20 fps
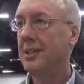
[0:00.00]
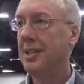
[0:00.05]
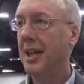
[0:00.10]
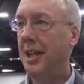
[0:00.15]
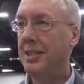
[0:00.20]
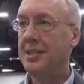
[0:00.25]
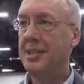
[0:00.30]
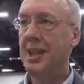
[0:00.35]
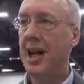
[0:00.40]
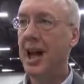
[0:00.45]

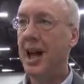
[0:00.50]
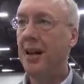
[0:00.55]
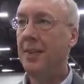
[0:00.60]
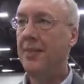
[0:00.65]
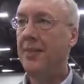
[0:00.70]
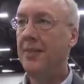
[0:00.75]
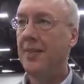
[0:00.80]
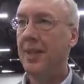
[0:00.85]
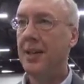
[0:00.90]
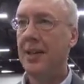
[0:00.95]
doesn't
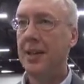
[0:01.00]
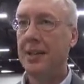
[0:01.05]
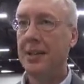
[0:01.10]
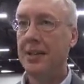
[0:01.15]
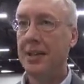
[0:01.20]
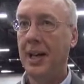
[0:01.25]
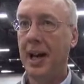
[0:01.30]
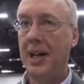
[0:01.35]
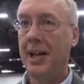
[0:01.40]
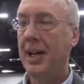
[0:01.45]
have
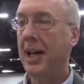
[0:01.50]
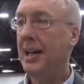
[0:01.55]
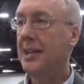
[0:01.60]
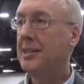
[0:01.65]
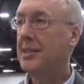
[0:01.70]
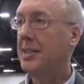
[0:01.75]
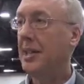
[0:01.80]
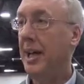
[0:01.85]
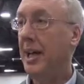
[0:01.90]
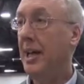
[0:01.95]
I
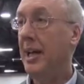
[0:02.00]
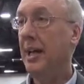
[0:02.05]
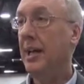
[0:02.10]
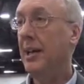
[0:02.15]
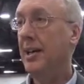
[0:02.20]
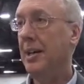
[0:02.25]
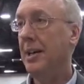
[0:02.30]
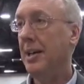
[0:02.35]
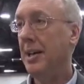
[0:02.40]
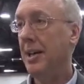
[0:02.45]
guess
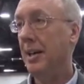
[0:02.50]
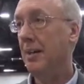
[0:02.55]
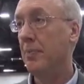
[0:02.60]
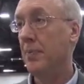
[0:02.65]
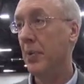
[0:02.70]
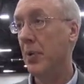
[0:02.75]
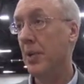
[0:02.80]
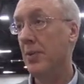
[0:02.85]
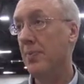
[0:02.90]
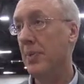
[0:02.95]
any
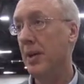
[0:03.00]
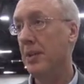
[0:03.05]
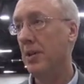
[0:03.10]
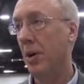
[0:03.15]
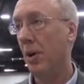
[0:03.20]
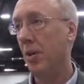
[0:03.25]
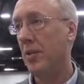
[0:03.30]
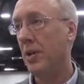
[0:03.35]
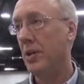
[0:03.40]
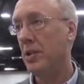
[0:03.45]
improvement
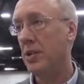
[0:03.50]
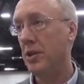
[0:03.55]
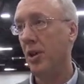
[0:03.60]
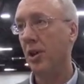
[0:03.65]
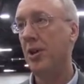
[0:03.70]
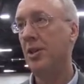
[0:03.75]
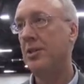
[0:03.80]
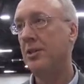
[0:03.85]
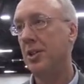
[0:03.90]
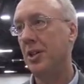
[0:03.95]
over
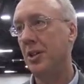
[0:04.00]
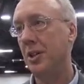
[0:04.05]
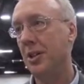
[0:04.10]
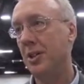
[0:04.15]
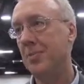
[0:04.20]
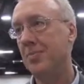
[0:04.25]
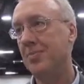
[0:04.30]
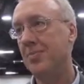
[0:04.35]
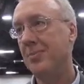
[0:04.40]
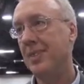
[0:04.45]

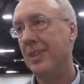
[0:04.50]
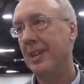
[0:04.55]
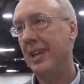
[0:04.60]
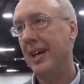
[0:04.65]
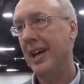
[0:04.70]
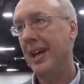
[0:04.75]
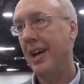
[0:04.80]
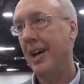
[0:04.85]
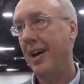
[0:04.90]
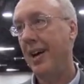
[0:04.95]
short-term
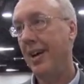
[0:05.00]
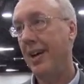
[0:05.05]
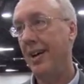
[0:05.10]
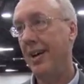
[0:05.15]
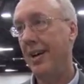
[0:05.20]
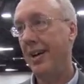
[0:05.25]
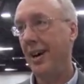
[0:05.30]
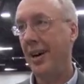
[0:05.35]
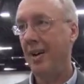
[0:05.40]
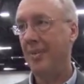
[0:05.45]

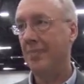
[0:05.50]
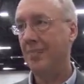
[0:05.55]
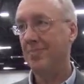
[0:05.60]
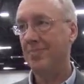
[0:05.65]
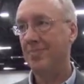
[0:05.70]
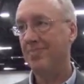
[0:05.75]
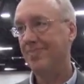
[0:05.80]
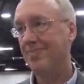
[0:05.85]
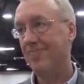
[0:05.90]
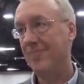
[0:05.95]

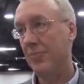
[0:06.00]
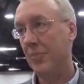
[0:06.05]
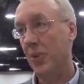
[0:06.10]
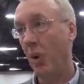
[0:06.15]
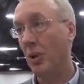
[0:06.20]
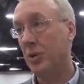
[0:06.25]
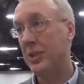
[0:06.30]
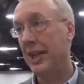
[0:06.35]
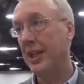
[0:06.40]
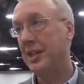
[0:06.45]
um,
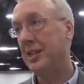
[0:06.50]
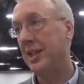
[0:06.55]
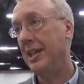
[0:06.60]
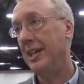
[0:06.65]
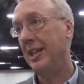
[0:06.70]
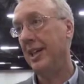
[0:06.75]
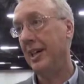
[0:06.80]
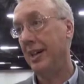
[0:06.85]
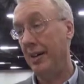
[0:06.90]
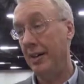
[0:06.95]
rotation
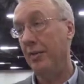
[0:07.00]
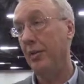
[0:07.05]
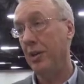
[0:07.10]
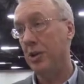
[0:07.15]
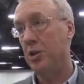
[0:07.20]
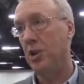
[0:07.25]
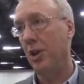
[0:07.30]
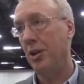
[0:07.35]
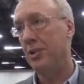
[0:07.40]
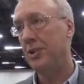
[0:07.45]

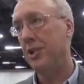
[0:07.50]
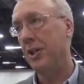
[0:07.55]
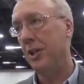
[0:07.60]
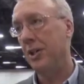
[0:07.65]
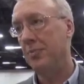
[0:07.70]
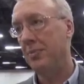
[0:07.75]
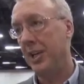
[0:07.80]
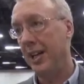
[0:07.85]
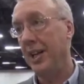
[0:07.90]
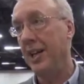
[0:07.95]
with
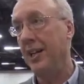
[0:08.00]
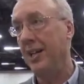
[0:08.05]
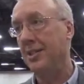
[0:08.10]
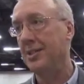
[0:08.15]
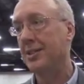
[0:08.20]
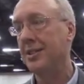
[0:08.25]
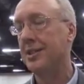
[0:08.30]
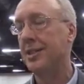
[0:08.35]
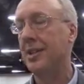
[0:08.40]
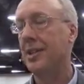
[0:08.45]
short-term
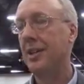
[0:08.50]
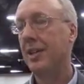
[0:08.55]
yields.